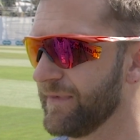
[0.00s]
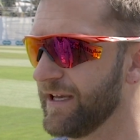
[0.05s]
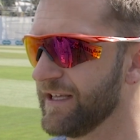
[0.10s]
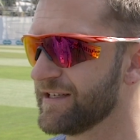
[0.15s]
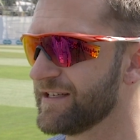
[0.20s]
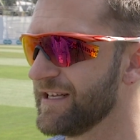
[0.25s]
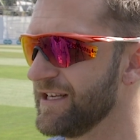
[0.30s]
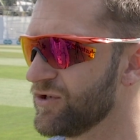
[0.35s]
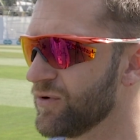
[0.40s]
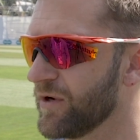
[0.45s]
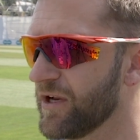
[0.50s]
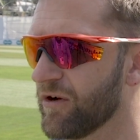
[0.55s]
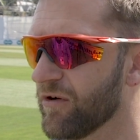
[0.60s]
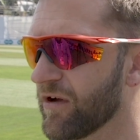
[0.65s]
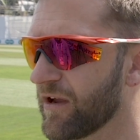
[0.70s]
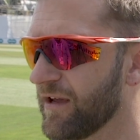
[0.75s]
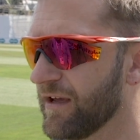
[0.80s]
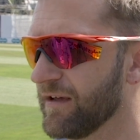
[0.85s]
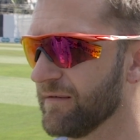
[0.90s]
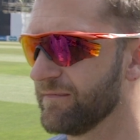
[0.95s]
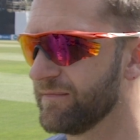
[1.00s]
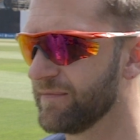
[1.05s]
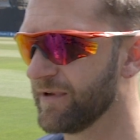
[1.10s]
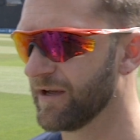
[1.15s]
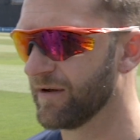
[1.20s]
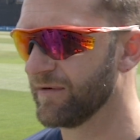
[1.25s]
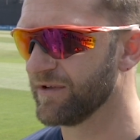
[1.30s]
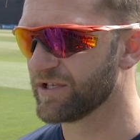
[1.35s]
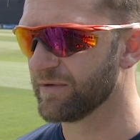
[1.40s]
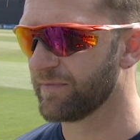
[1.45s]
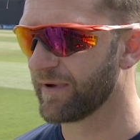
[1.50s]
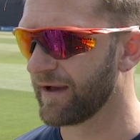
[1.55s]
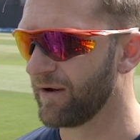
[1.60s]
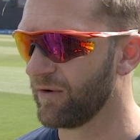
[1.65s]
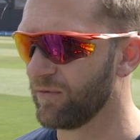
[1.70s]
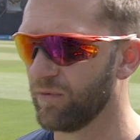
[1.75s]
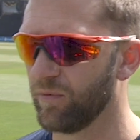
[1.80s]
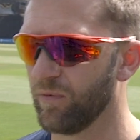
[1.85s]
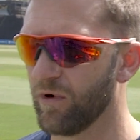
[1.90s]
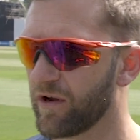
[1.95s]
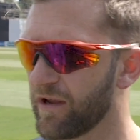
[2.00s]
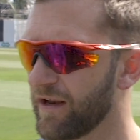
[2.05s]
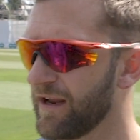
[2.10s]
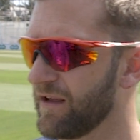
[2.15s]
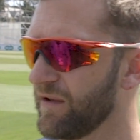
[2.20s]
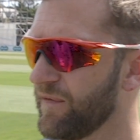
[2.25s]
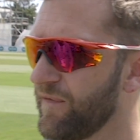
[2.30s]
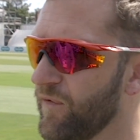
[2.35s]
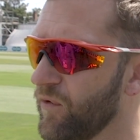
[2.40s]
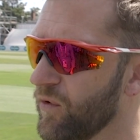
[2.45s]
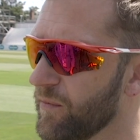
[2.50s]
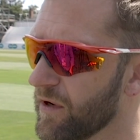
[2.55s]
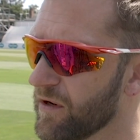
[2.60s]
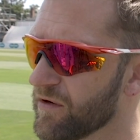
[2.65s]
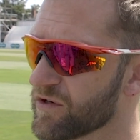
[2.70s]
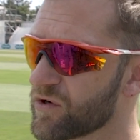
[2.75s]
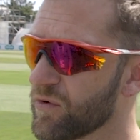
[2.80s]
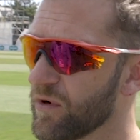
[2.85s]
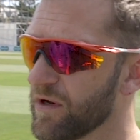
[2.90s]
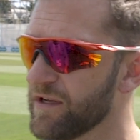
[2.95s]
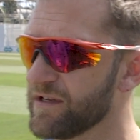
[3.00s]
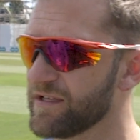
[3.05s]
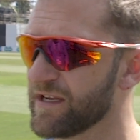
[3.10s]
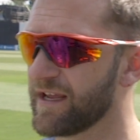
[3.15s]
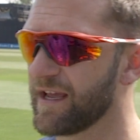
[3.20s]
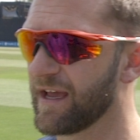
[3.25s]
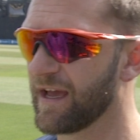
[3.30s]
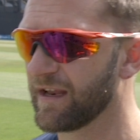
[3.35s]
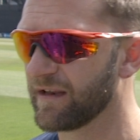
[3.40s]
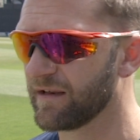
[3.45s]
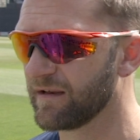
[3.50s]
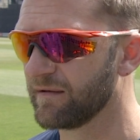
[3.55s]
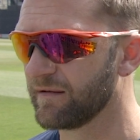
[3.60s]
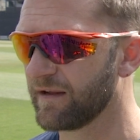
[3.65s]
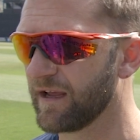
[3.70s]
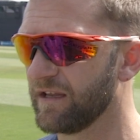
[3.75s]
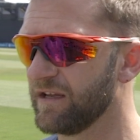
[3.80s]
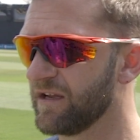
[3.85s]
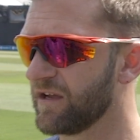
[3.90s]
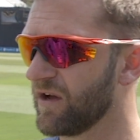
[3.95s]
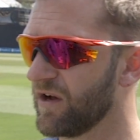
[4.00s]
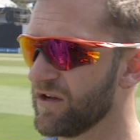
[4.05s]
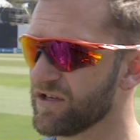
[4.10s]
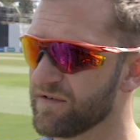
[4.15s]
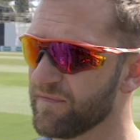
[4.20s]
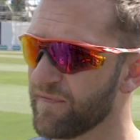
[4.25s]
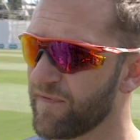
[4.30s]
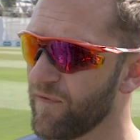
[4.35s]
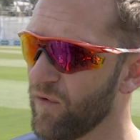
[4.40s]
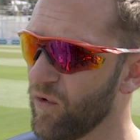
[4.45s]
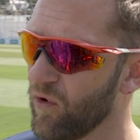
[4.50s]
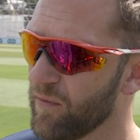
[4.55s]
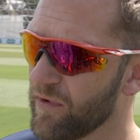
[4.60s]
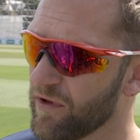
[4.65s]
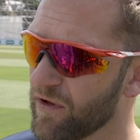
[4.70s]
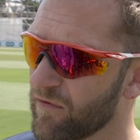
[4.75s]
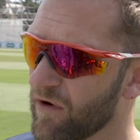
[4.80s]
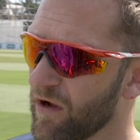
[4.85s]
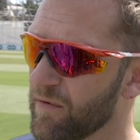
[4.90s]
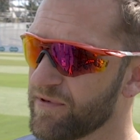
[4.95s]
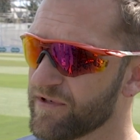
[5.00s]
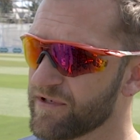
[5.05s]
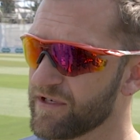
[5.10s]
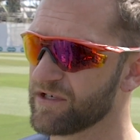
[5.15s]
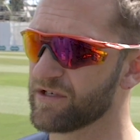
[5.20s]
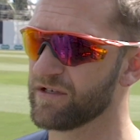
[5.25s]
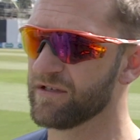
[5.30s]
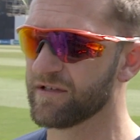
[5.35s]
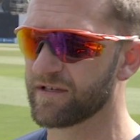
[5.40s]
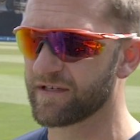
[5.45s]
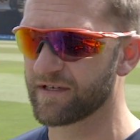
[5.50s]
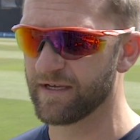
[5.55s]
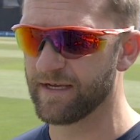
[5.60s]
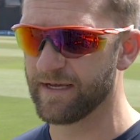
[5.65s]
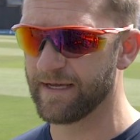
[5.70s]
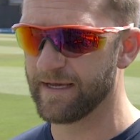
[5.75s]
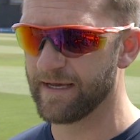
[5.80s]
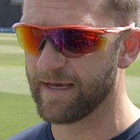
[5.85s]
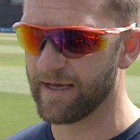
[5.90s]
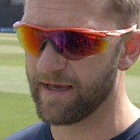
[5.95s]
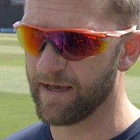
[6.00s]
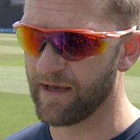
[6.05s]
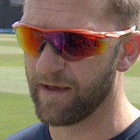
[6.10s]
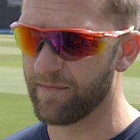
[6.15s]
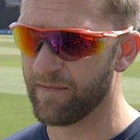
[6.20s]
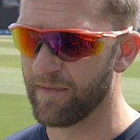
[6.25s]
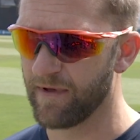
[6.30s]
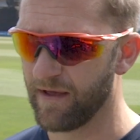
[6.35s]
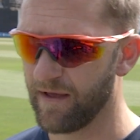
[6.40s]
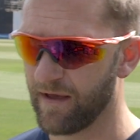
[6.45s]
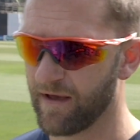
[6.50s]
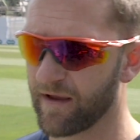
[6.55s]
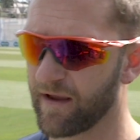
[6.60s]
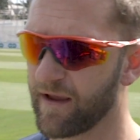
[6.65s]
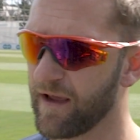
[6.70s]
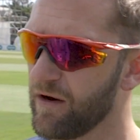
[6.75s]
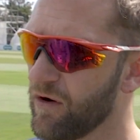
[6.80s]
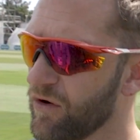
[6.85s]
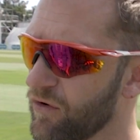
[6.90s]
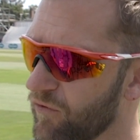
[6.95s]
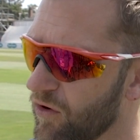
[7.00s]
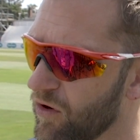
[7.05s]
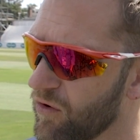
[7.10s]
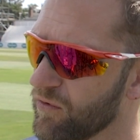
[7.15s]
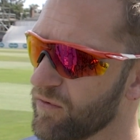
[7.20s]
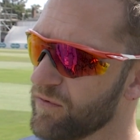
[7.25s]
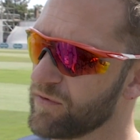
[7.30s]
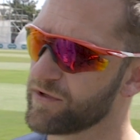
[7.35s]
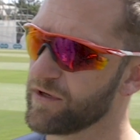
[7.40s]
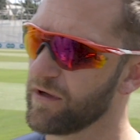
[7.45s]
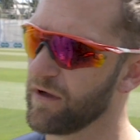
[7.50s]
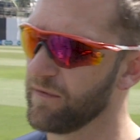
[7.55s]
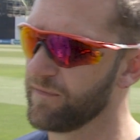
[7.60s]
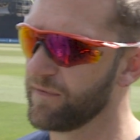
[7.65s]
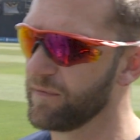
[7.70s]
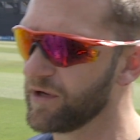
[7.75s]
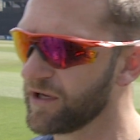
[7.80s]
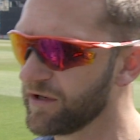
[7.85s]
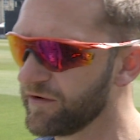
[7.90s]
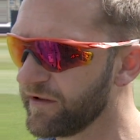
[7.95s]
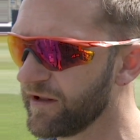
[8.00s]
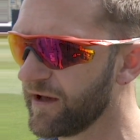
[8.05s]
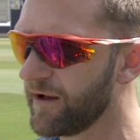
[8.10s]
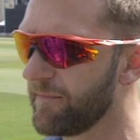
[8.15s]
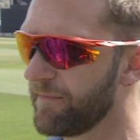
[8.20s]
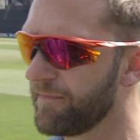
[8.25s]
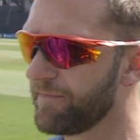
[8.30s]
it's T20 cricket. You know, it's about working out your formula as quickly as you can, getting your guys in form in the right positions, and getting on a roll. So hopefully we can do that.